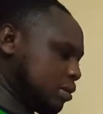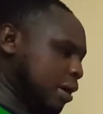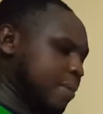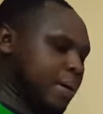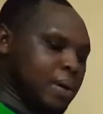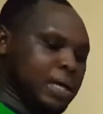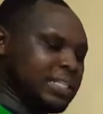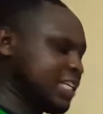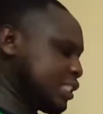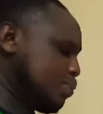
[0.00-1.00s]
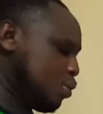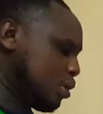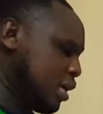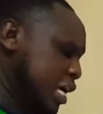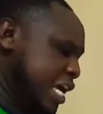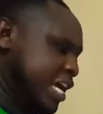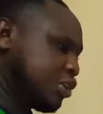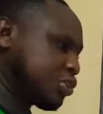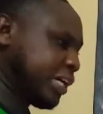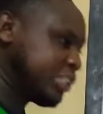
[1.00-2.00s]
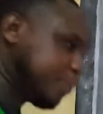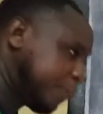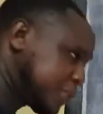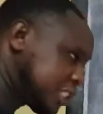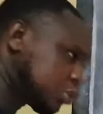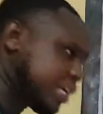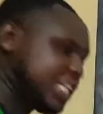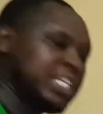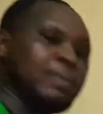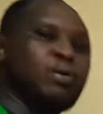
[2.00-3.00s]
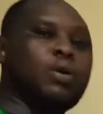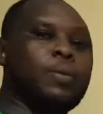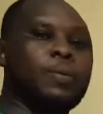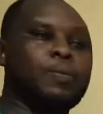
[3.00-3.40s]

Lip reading: a textbook, trying to push it on a table.